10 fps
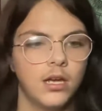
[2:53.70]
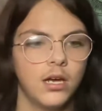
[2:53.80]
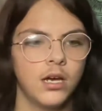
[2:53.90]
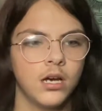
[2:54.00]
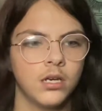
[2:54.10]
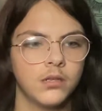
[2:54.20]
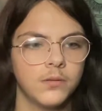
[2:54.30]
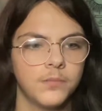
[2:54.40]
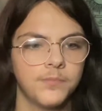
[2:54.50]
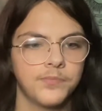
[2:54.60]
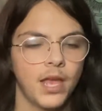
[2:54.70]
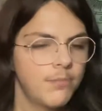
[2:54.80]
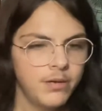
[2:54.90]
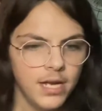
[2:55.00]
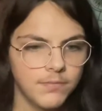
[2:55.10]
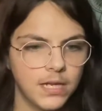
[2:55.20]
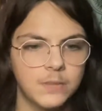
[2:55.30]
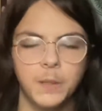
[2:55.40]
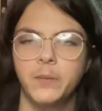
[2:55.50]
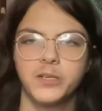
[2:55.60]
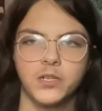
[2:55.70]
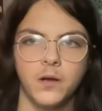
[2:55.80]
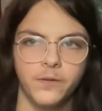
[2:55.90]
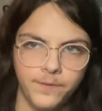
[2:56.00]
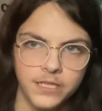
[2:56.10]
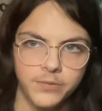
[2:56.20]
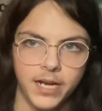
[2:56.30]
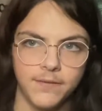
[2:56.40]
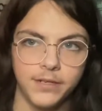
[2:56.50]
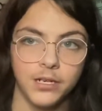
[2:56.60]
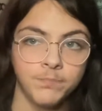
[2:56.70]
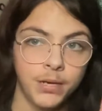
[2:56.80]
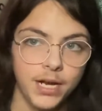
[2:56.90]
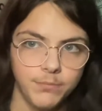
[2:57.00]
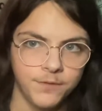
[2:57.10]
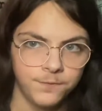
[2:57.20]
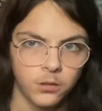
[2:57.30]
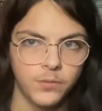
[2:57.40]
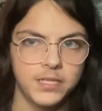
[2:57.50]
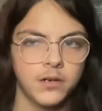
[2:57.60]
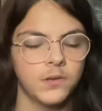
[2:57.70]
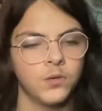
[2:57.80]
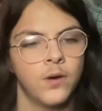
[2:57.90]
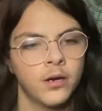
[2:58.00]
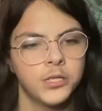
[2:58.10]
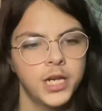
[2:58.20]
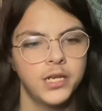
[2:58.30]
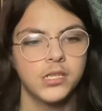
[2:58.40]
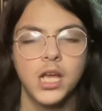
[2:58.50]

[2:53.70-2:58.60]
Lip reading: But yeah, that's pretty much all the fish we have in here. But before we start with the water change,